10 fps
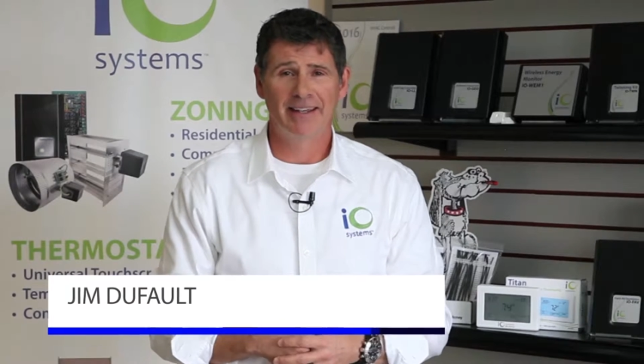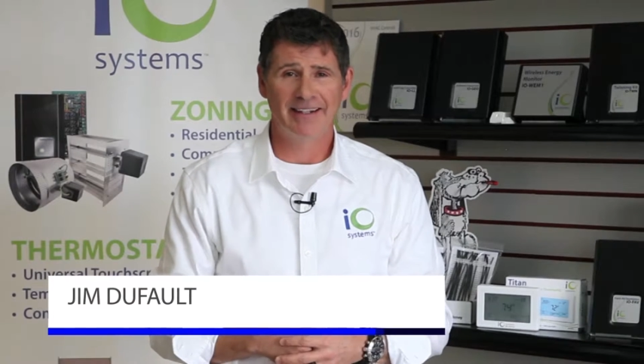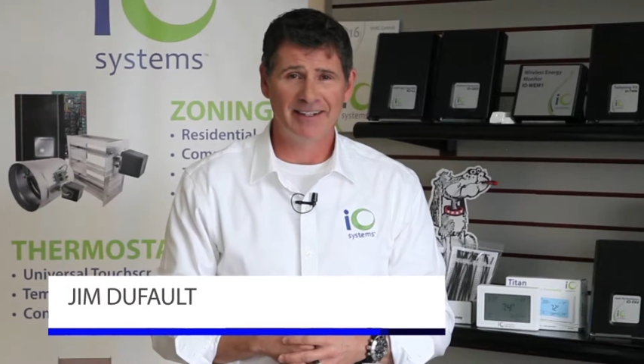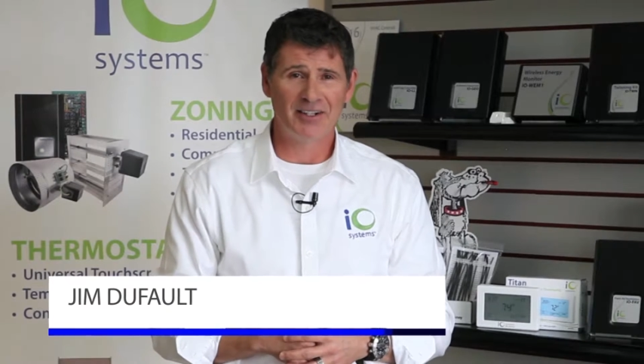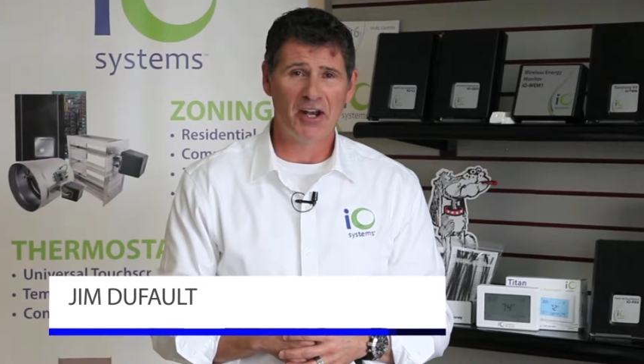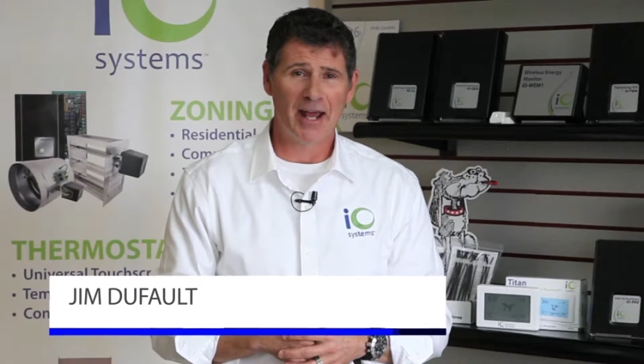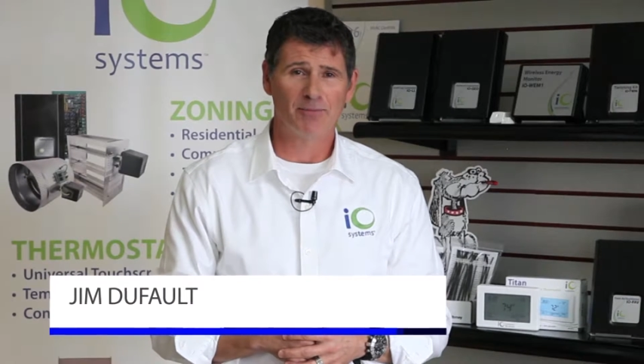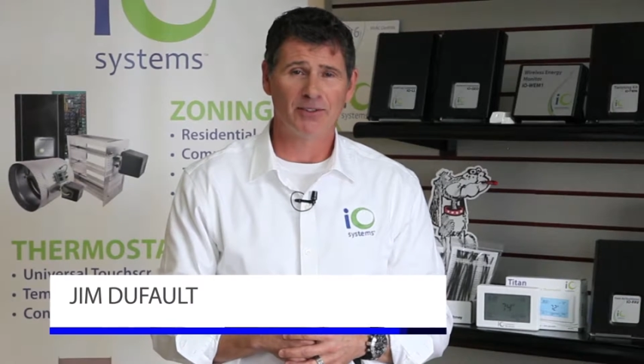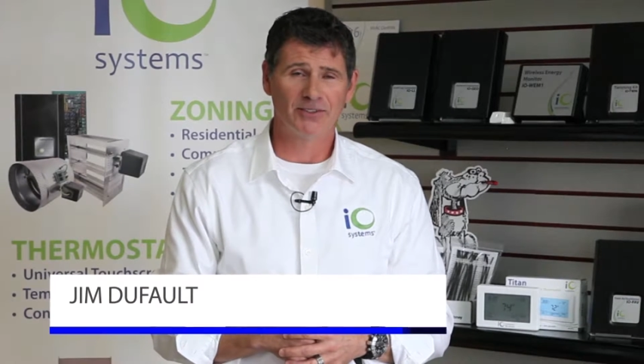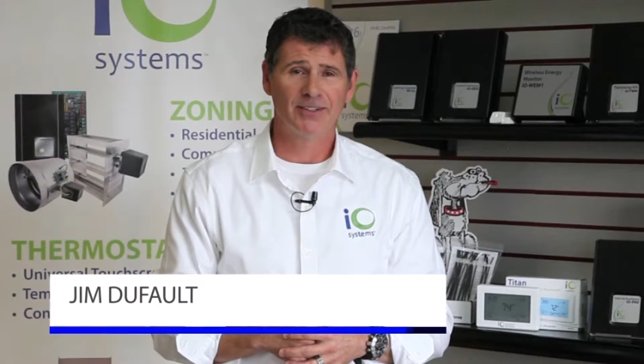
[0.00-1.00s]
in
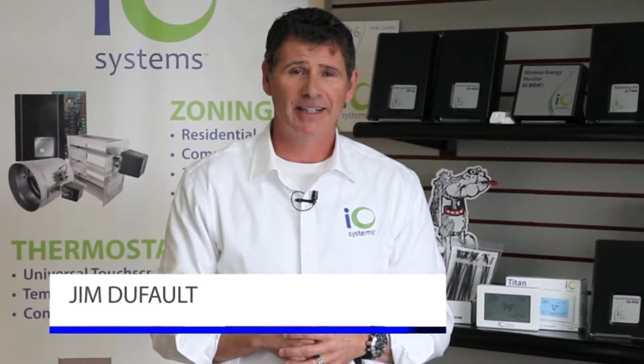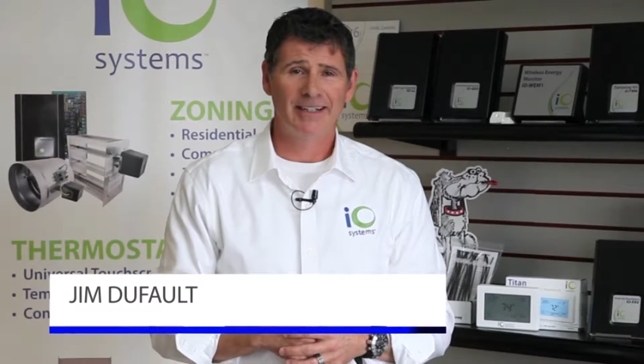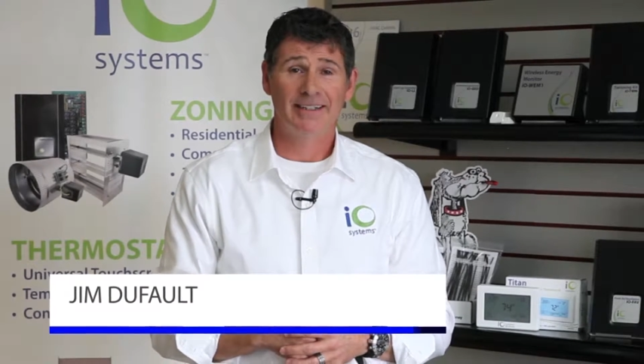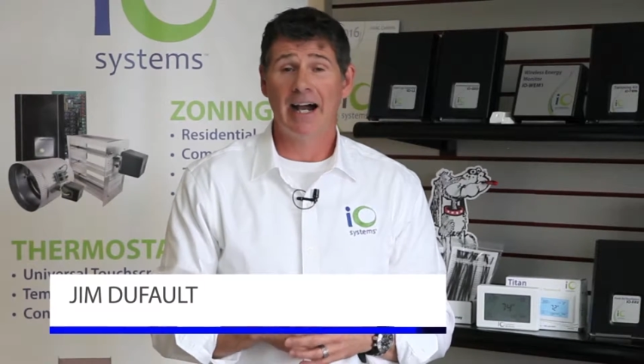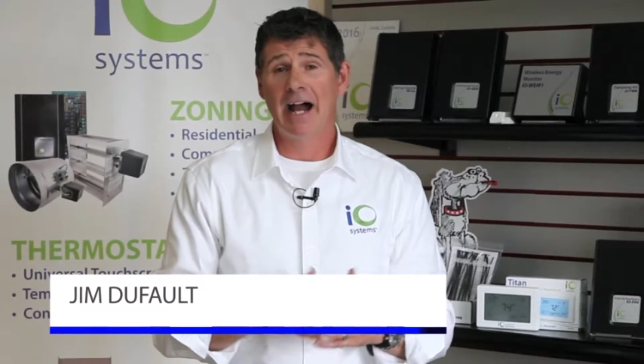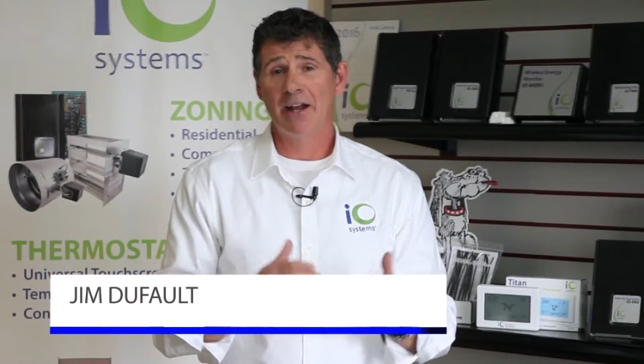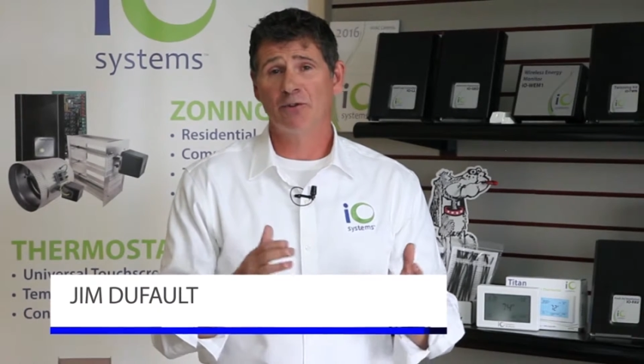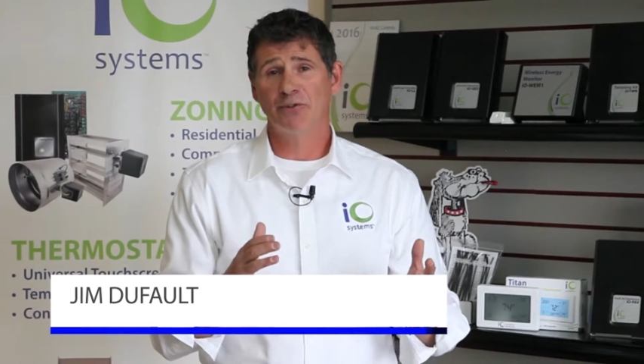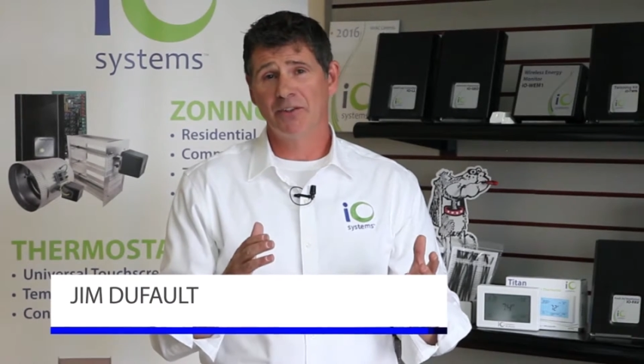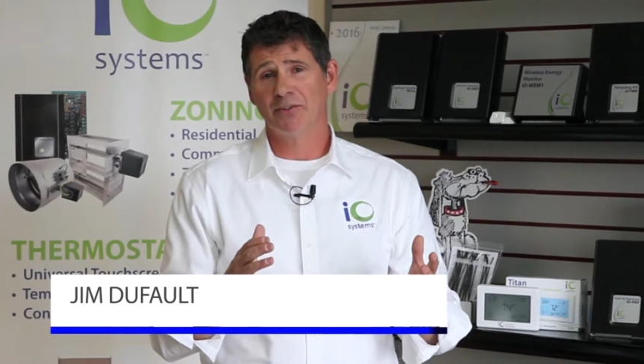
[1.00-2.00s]
Indianapolis. Now, I/O
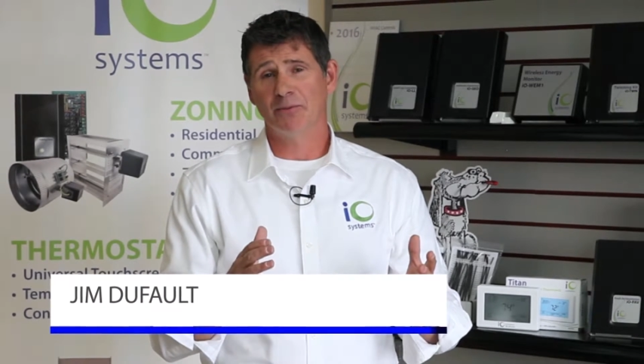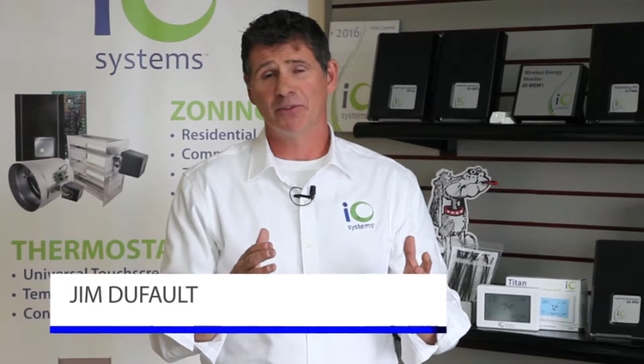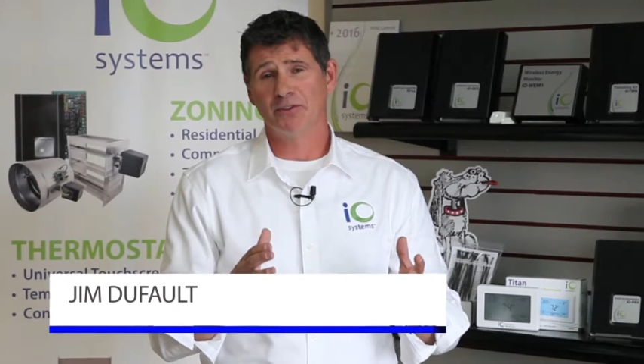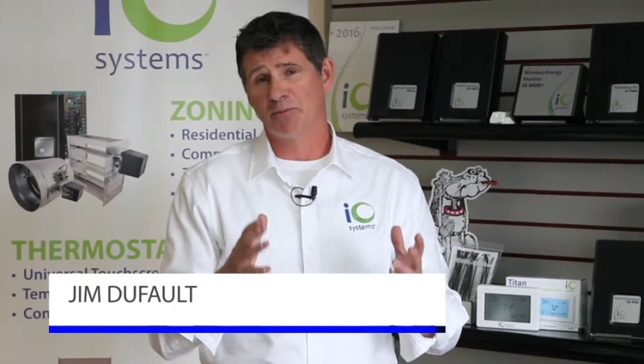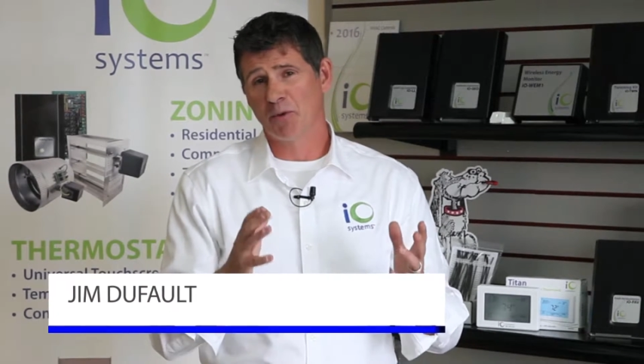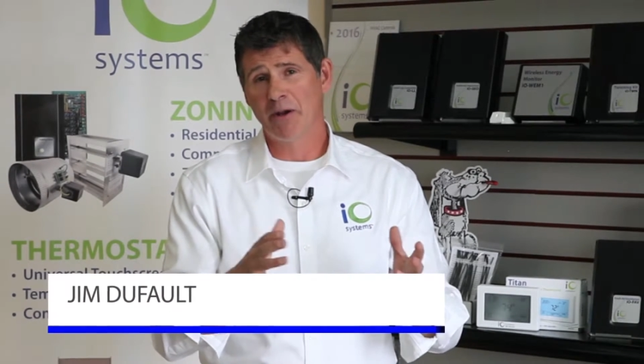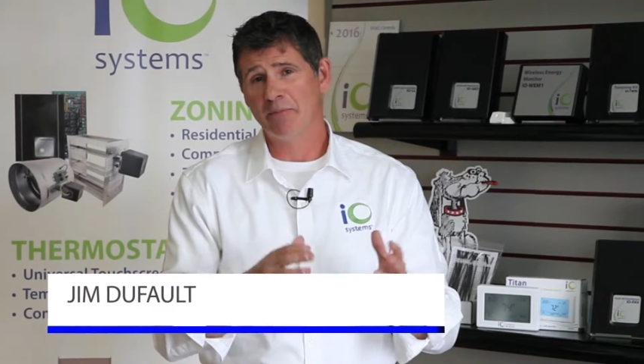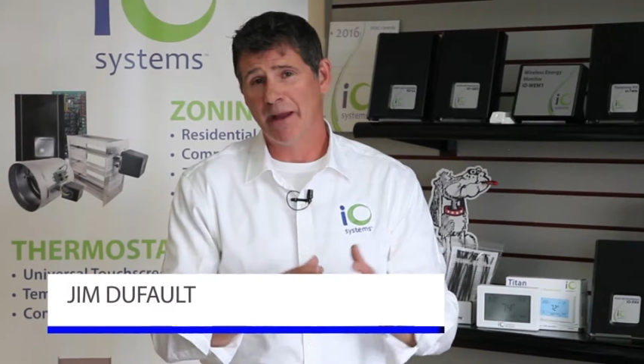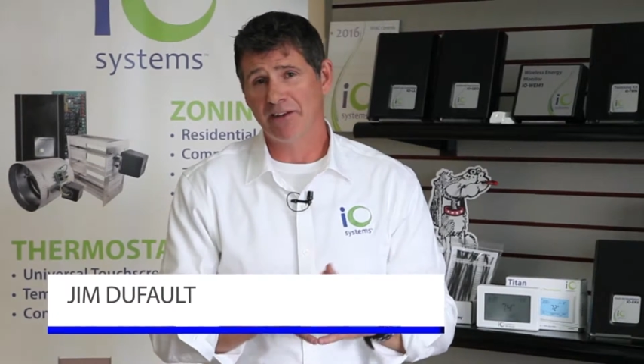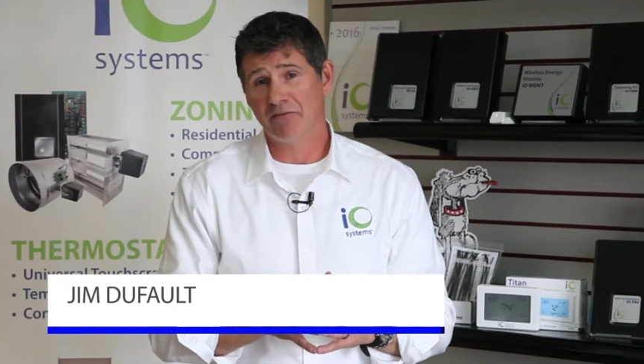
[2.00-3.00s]
Systems is a premier
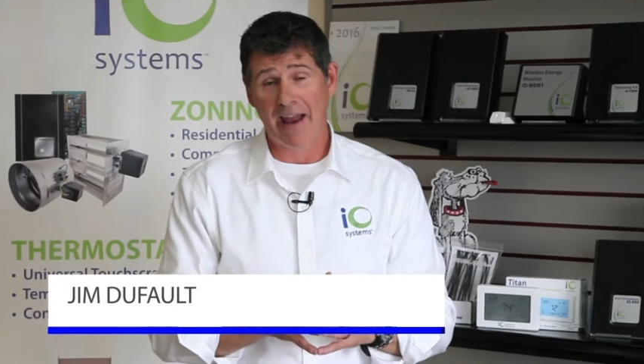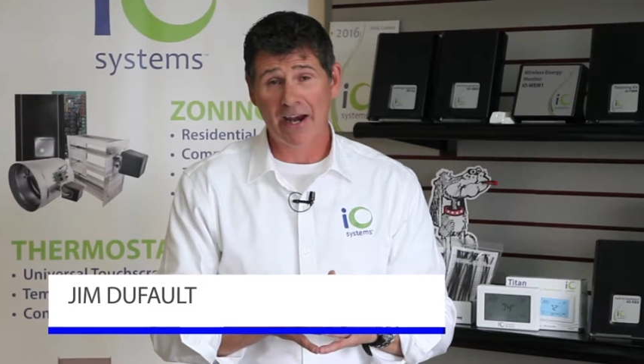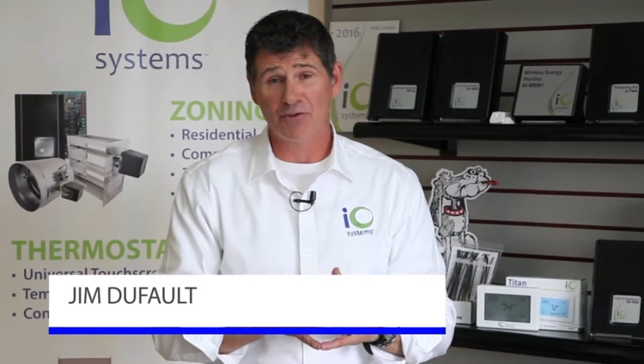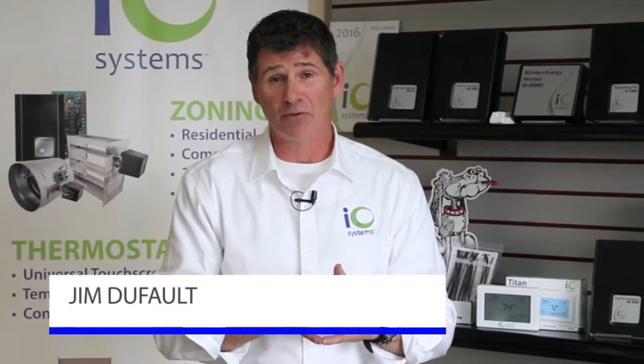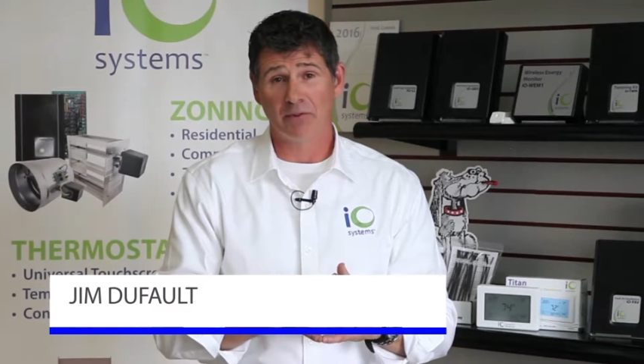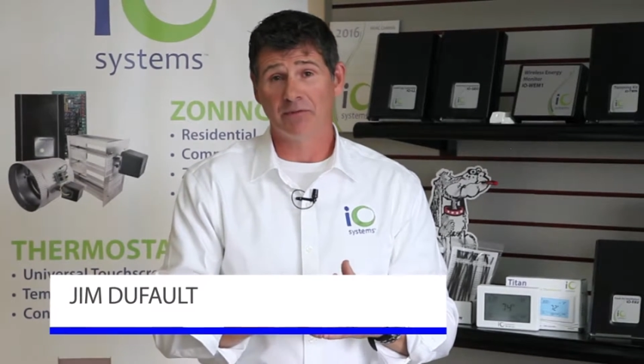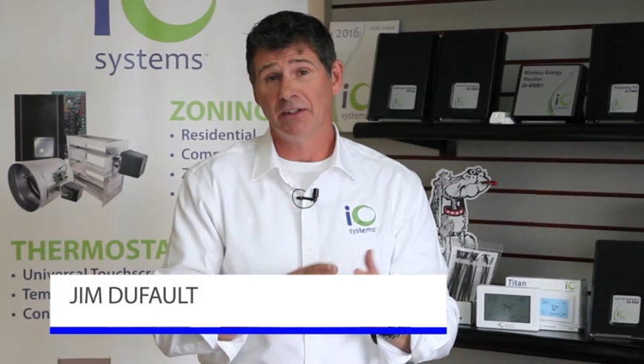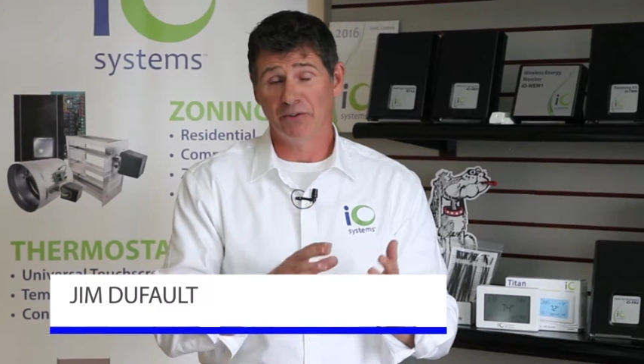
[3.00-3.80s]
manufacturer of